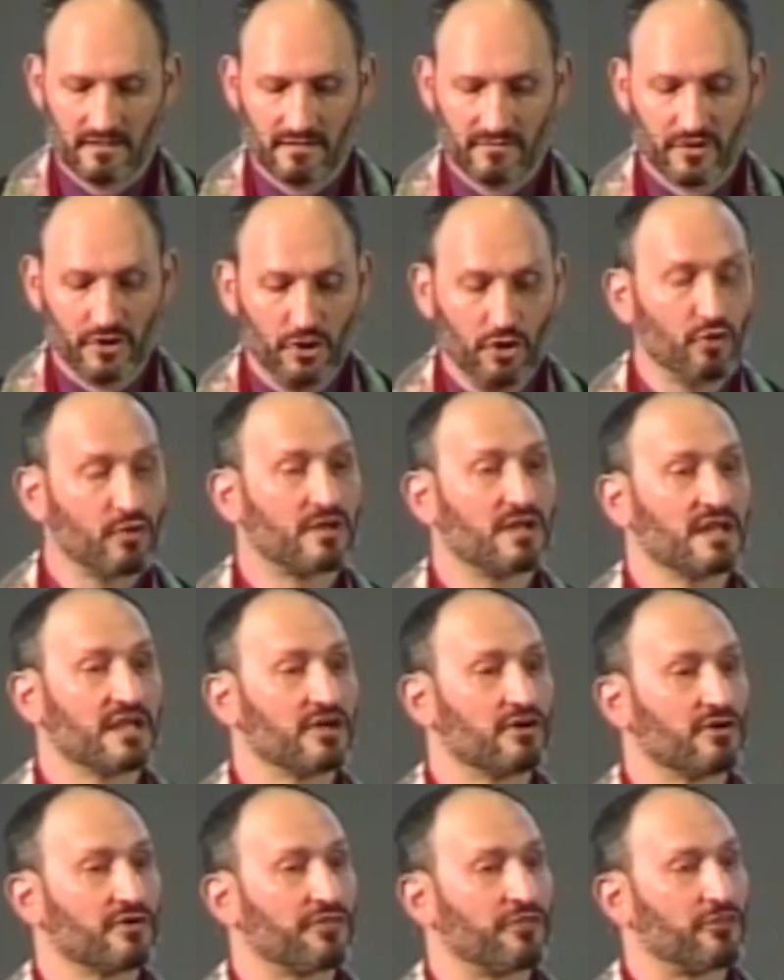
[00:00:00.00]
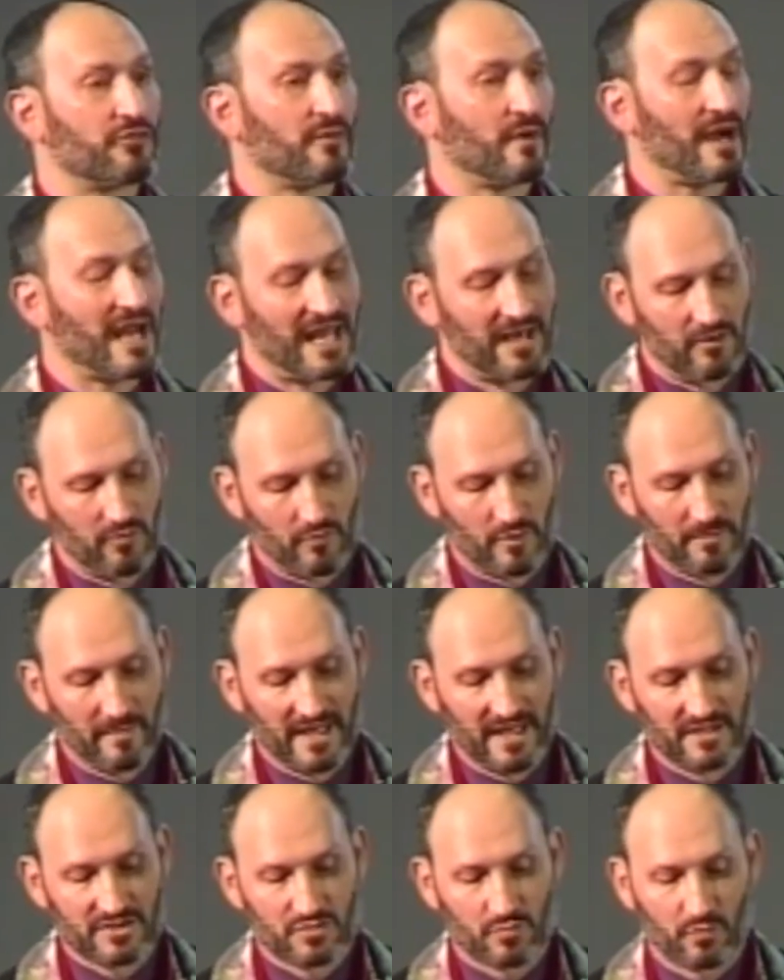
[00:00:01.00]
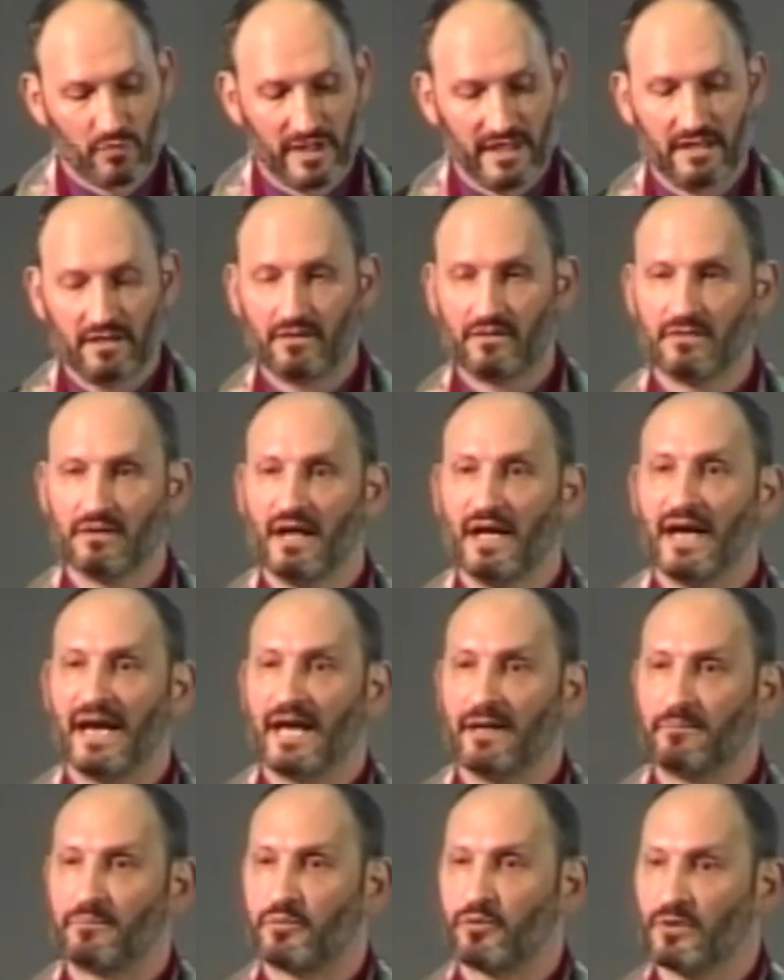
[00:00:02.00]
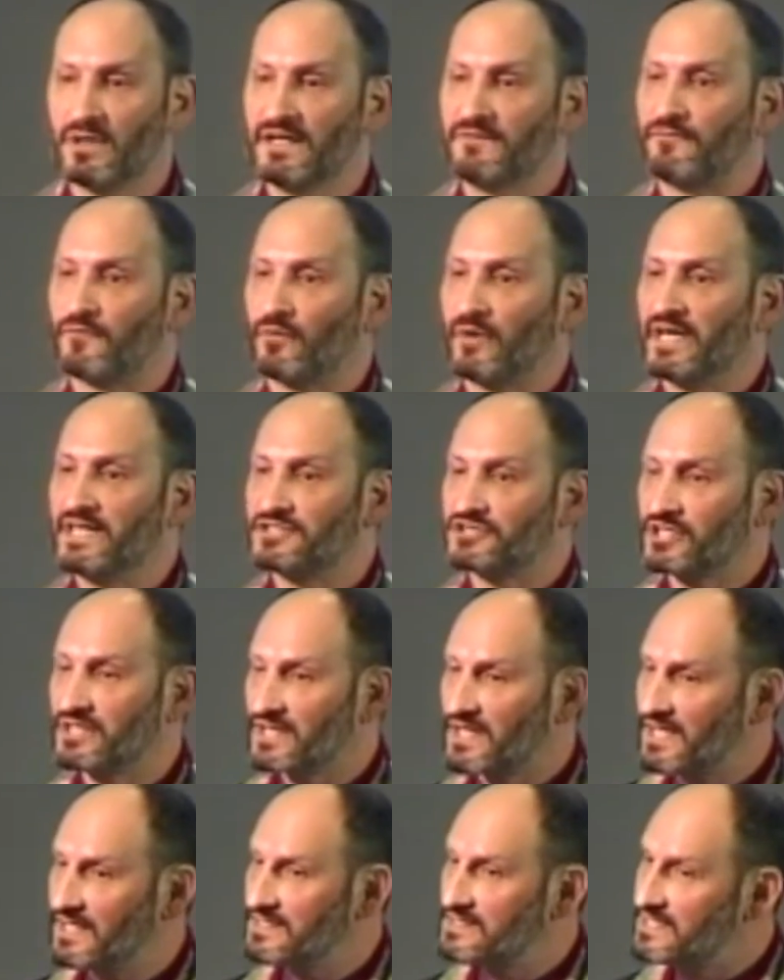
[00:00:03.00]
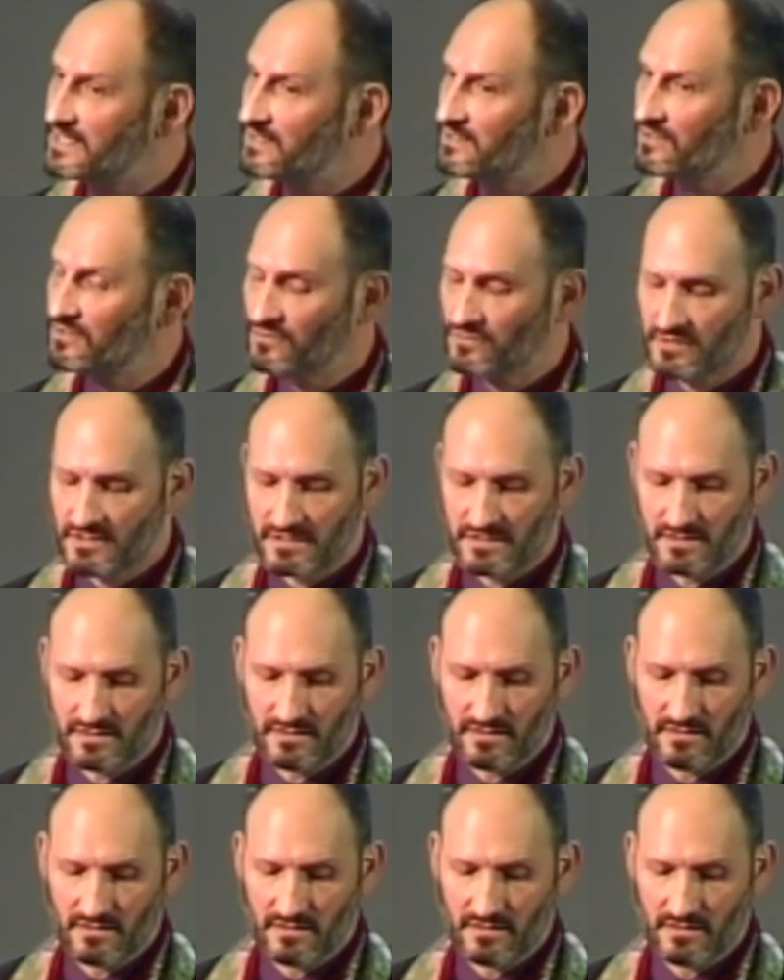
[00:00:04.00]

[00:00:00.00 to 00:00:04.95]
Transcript: The nuclear threat remains real and proliferation continues.